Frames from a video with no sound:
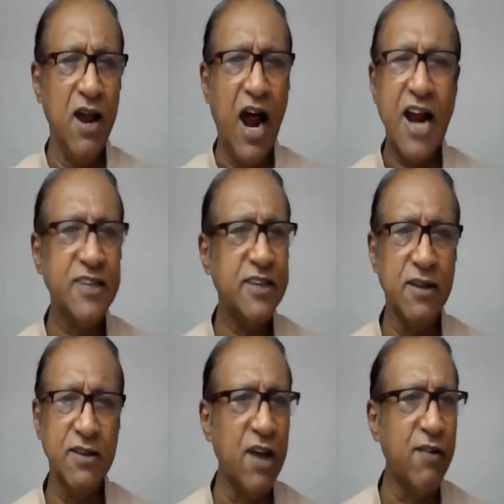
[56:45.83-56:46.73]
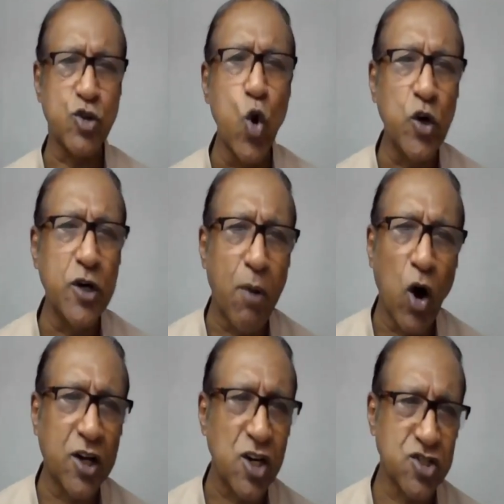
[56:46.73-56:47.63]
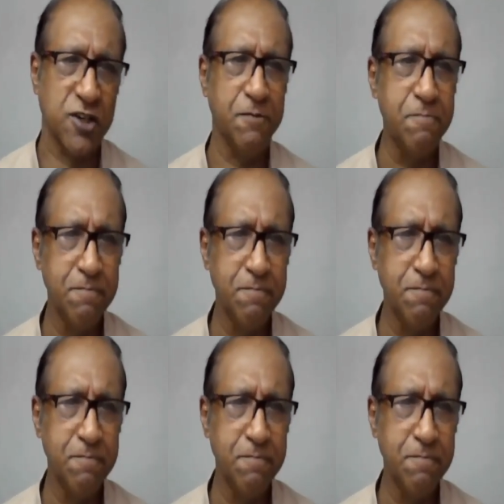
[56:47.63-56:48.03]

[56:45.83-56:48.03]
And there was no democracy.